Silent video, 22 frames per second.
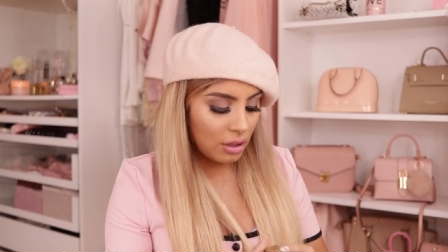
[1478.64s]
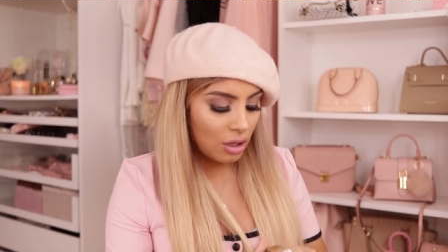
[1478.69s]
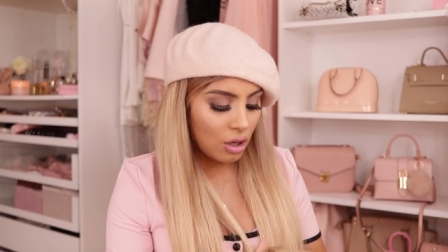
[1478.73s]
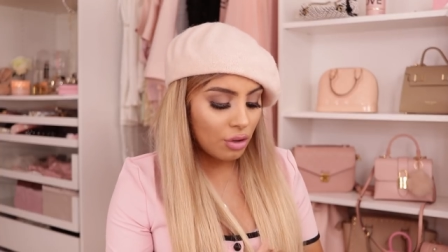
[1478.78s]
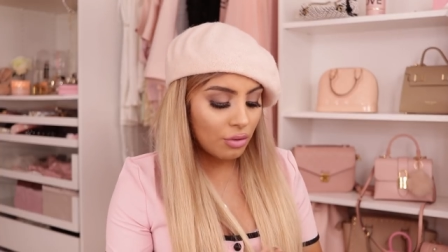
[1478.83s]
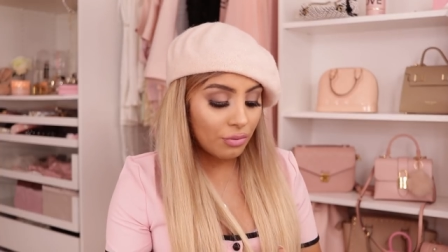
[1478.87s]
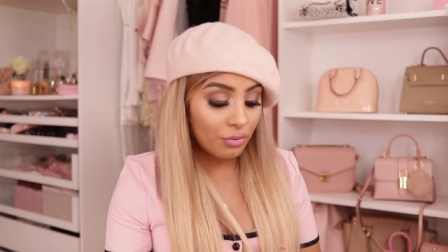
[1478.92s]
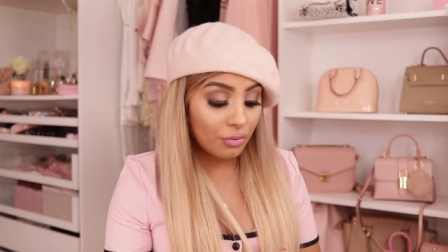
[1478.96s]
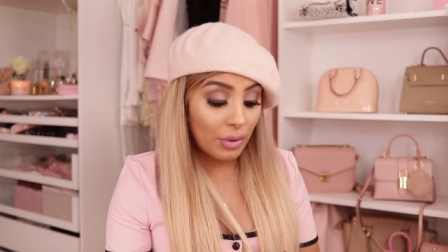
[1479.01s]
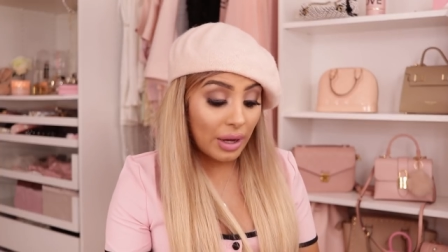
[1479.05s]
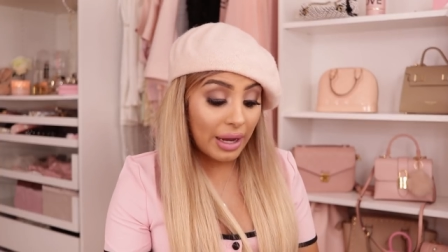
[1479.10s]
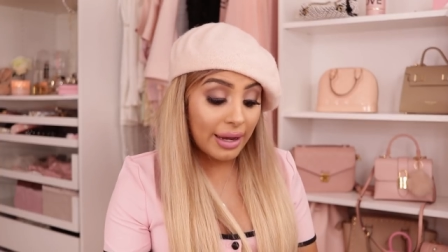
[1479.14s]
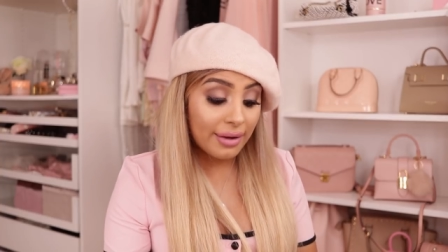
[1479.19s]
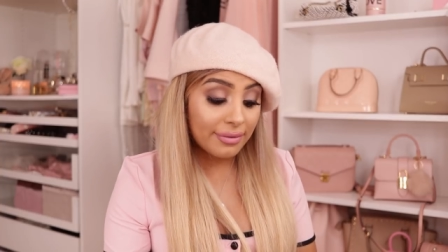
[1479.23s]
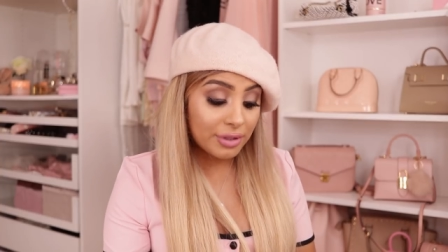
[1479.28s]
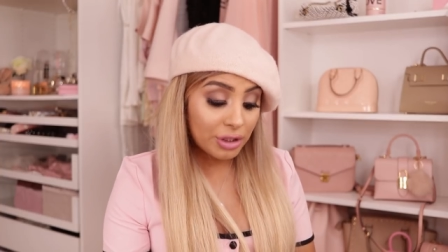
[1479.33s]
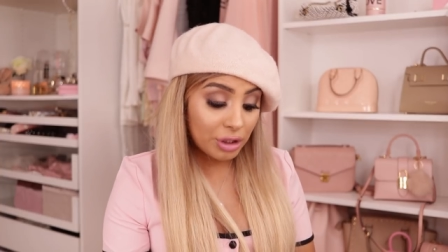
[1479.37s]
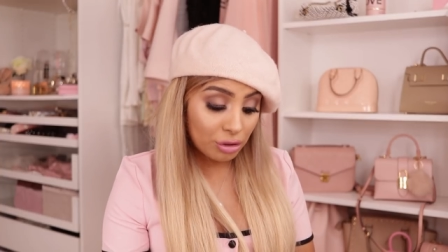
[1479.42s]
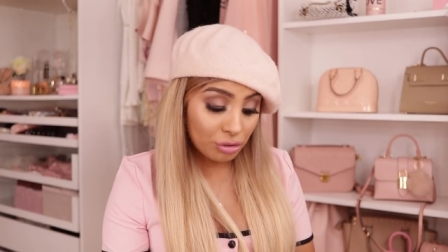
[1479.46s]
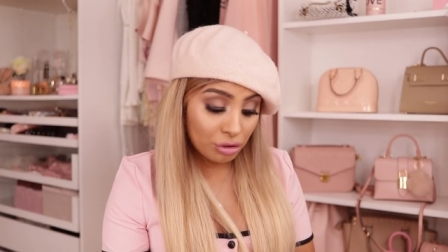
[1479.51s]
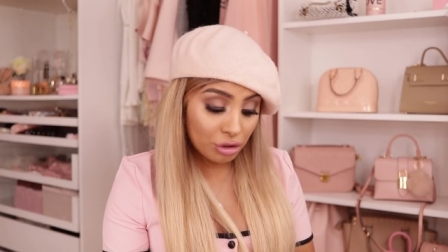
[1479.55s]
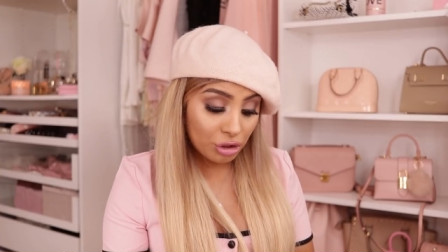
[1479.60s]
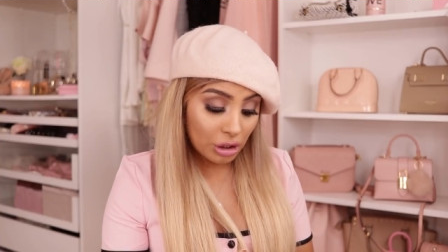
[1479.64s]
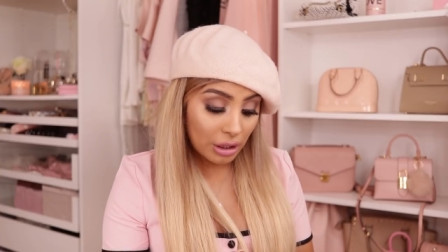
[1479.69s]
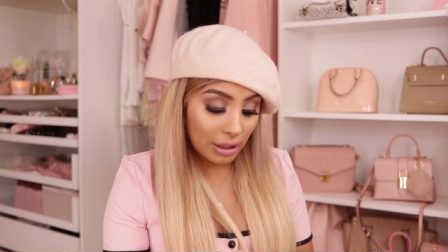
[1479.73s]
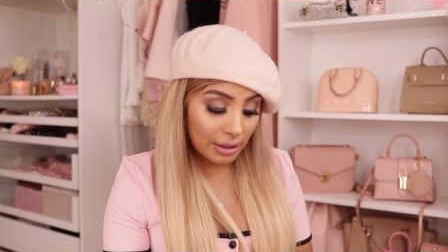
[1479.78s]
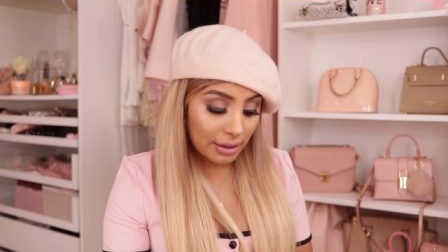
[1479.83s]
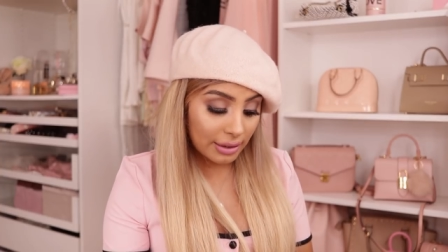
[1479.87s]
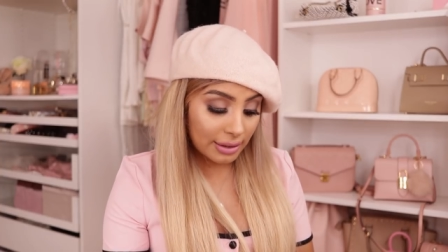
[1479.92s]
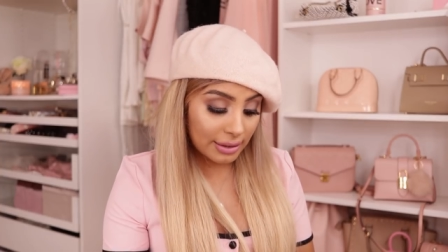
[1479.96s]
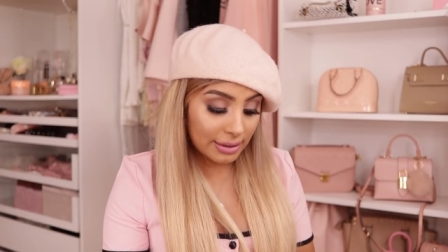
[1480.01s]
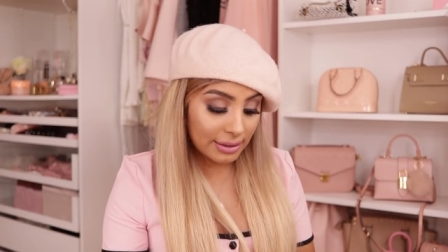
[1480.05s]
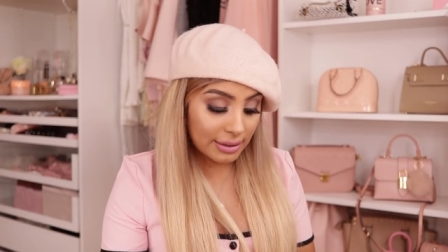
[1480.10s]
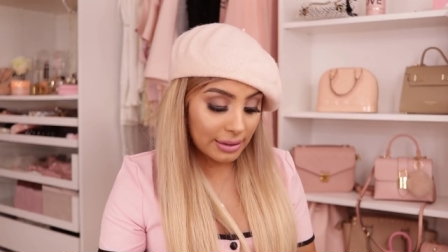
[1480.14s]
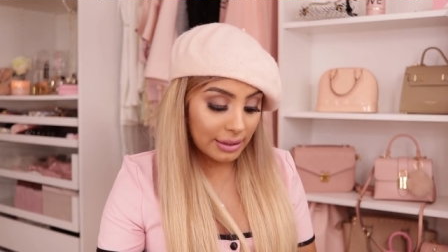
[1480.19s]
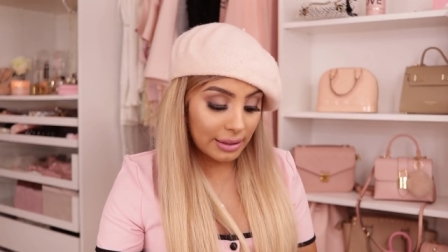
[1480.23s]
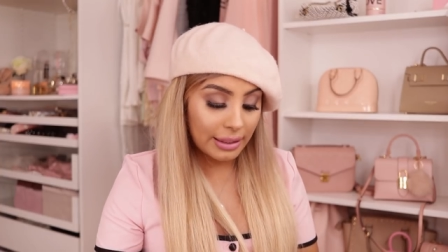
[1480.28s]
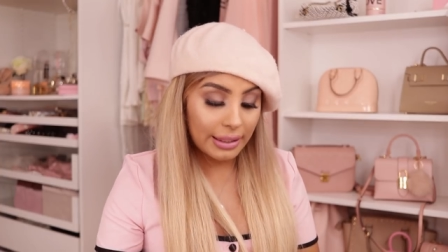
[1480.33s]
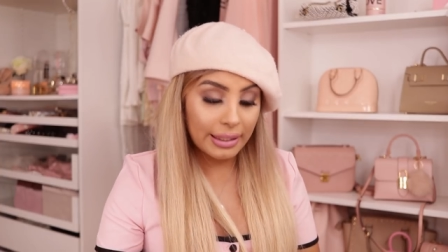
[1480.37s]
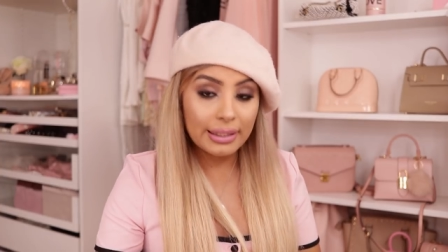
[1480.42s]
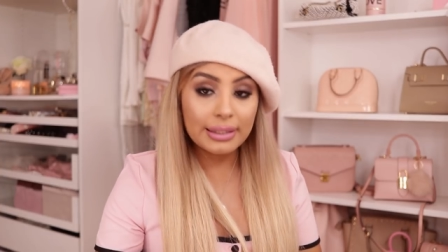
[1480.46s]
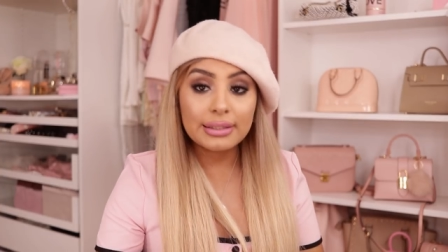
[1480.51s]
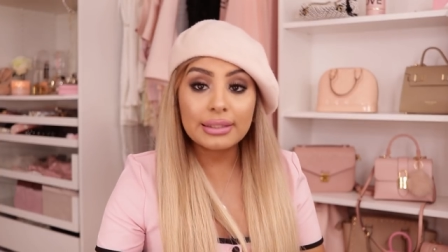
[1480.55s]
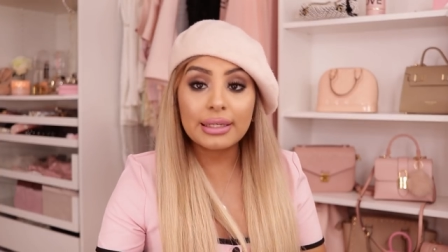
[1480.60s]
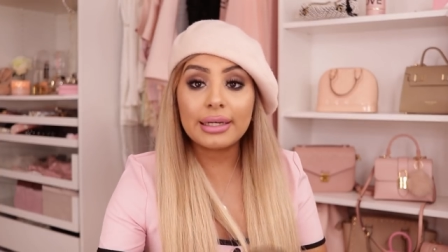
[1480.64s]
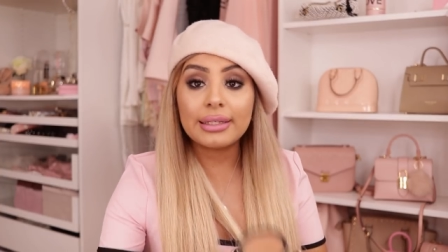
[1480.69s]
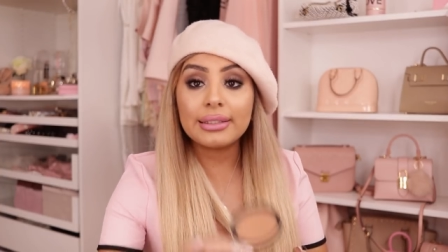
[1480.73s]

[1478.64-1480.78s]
Oh, I have two Chocolate Soleils.